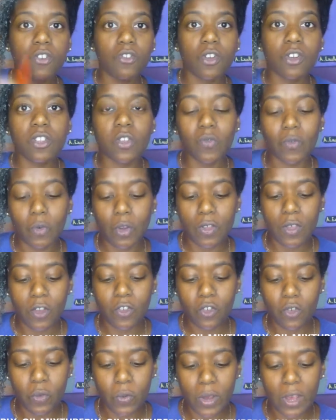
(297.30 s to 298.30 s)
choice of oil
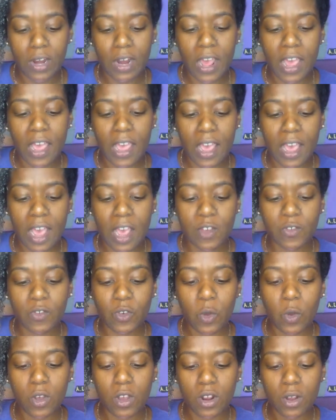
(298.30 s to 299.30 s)
that you want. I have
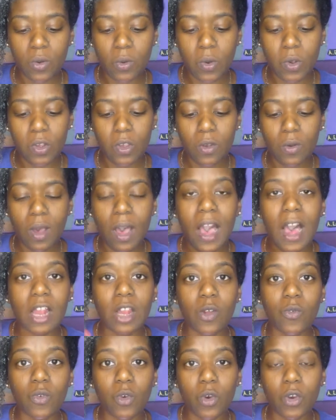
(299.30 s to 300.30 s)
coconut oil,
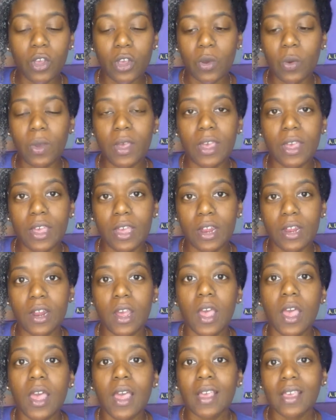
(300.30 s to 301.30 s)
olive oil, and
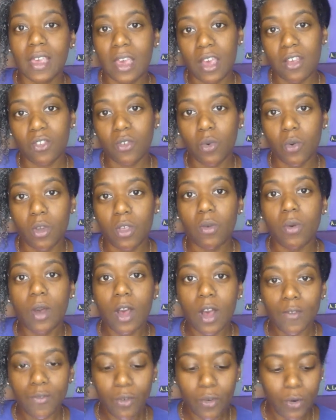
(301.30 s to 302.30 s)
castor oil,
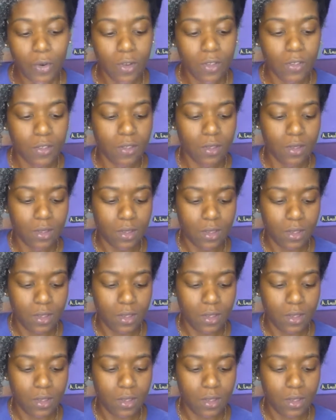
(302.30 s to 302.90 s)
of course.